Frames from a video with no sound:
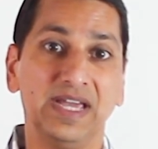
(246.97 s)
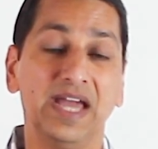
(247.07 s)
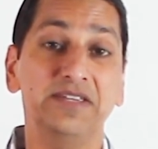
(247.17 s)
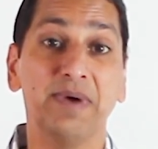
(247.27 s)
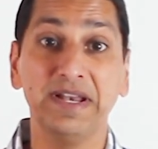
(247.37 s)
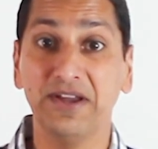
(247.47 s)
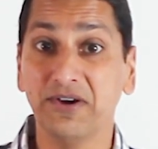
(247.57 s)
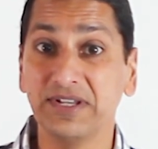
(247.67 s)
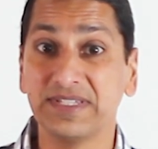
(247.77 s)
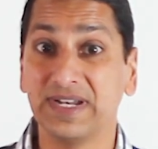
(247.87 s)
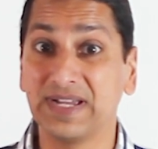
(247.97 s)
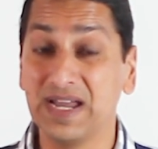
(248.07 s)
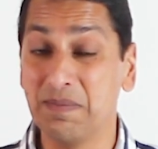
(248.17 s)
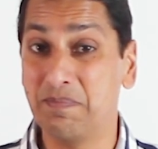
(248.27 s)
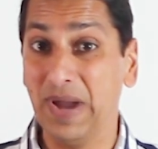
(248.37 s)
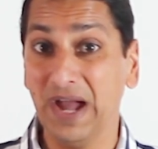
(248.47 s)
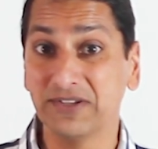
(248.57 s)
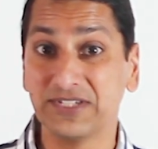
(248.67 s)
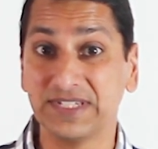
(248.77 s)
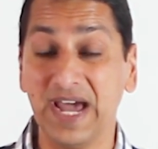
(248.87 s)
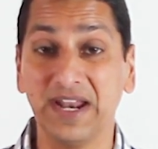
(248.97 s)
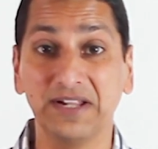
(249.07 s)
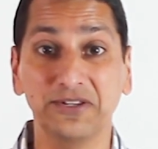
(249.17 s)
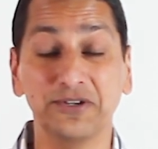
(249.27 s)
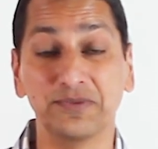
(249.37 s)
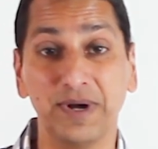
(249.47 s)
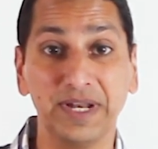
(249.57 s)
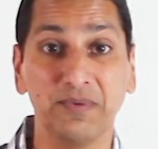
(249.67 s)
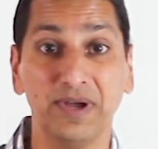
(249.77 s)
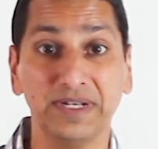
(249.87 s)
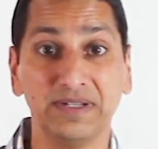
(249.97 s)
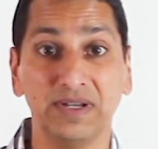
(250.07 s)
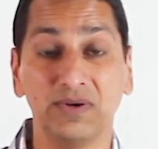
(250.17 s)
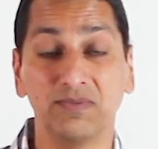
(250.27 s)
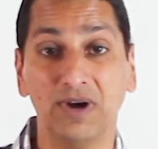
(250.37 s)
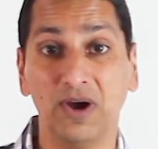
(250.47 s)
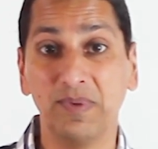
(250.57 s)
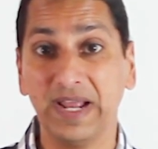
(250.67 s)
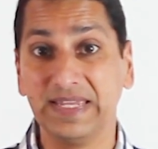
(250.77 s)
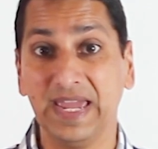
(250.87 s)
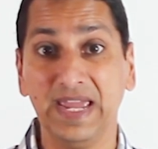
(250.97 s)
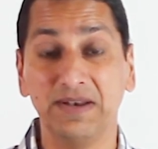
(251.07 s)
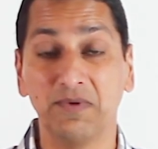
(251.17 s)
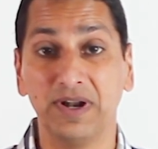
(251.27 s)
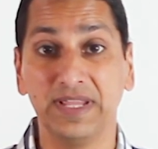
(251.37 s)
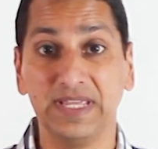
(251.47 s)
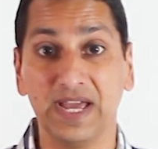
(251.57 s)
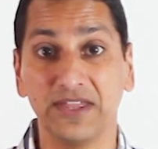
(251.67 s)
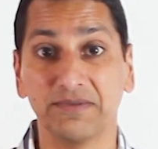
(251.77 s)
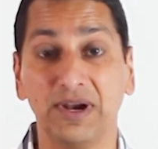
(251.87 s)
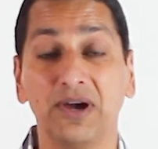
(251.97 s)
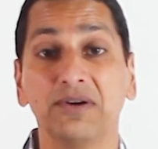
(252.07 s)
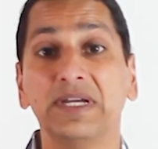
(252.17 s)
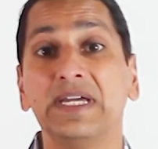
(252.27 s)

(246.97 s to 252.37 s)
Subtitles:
And you might notice that it kind of balances out. I lose one in one row, but I gain one in the other row.